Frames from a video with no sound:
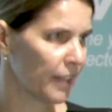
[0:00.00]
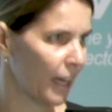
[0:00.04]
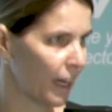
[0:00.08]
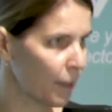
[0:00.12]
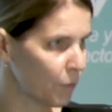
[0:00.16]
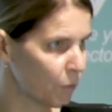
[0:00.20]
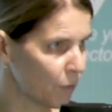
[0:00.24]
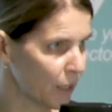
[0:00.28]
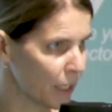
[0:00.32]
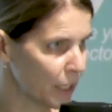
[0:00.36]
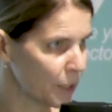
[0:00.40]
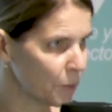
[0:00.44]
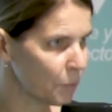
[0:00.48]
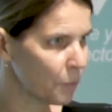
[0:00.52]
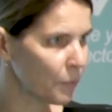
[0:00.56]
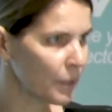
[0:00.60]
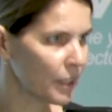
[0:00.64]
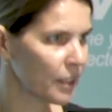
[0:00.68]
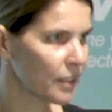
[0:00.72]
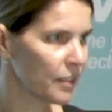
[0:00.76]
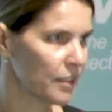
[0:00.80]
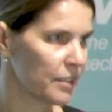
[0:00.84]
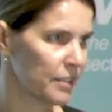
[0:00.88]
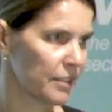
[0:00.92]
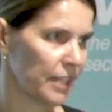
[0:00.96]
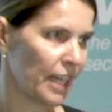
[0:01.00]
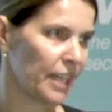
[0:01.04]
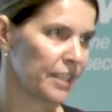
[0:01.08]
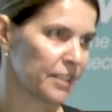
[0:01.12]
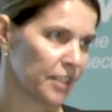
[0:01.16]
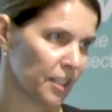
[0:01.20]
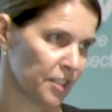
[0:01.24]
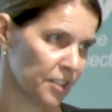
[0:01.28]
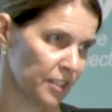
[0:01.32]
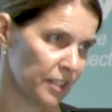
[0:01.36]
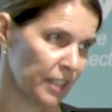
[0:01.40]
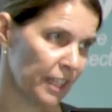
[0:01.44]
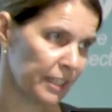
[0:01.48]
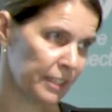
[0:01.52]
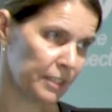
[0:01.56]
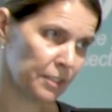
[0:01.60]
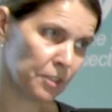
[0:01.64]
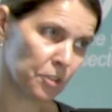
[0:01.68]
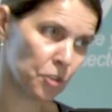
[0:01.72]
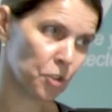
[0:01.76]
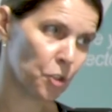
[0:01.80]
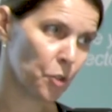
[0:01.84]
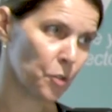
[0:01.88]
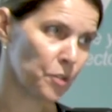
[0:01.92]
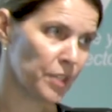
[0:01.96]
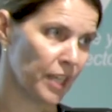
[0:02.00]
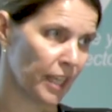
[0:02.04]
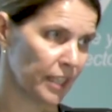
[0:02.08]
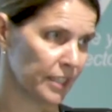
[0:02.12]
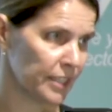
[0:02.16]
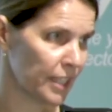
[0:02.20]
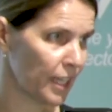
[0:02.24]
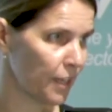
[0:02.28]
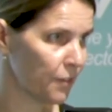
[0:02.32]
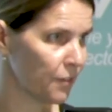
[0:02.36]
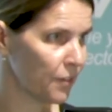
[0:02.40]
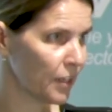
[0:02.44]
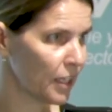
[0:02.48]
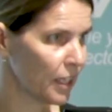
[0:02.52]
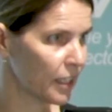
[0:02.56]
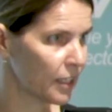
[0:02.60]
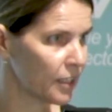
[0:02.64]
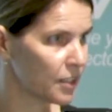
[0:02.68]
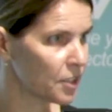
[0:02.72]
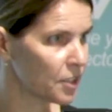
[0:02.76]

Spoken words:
that one because that isn't too text heavy and